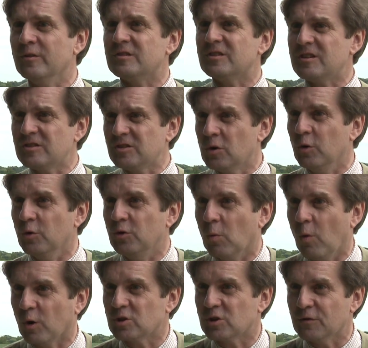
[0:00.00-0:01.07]
and sisterhood to
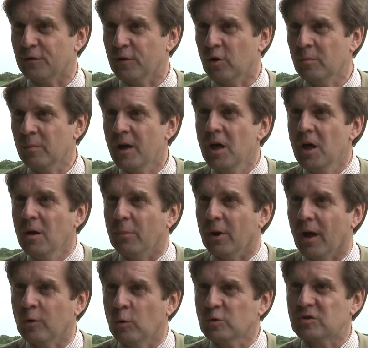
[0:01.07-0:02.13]
watch the film, but
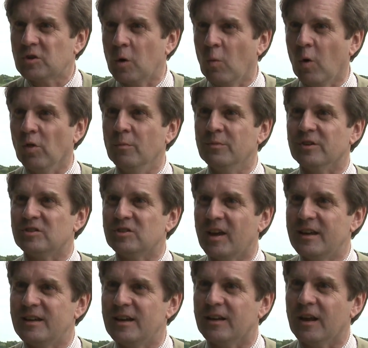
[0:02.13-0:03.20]
I also want them to
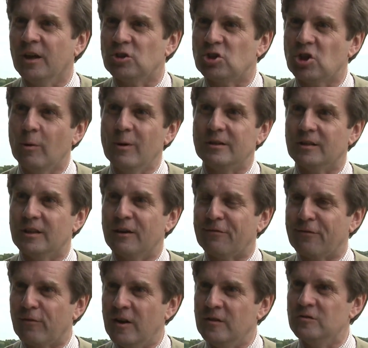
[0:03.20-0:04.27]
take it and show it to their
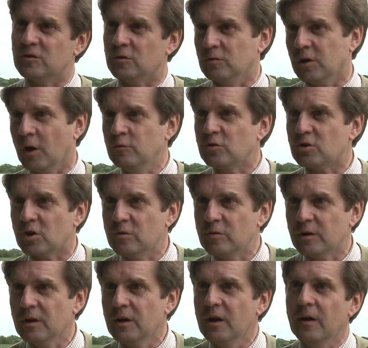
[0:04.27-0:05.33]
friends who don't shoot,
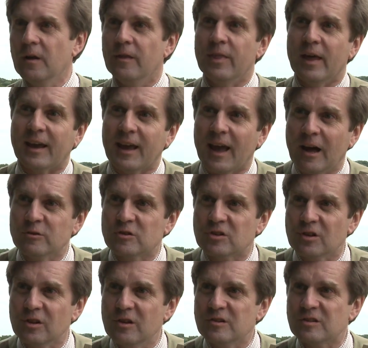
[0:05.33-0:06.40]
their
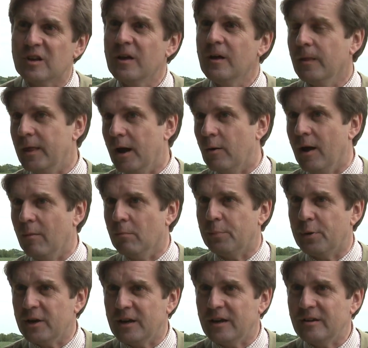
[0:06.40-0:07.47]
councillors, their
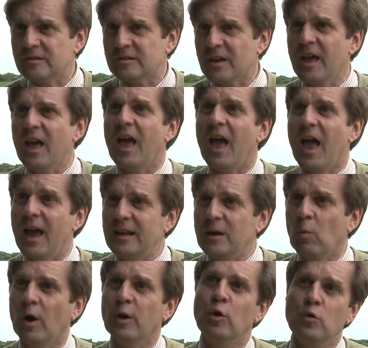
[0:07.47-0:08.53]
MPs,
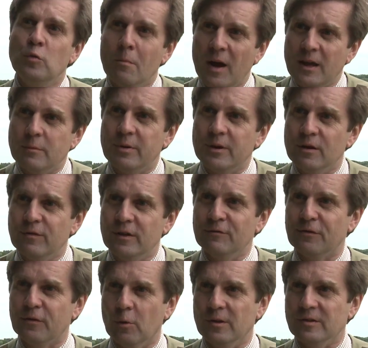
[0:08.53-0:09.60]
anyone who may be of
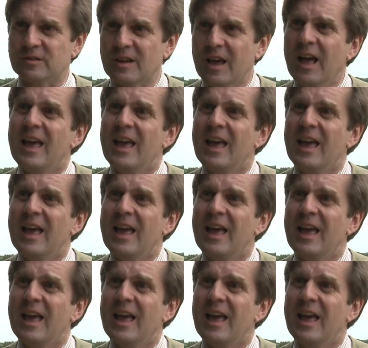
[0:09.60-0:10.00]
influence.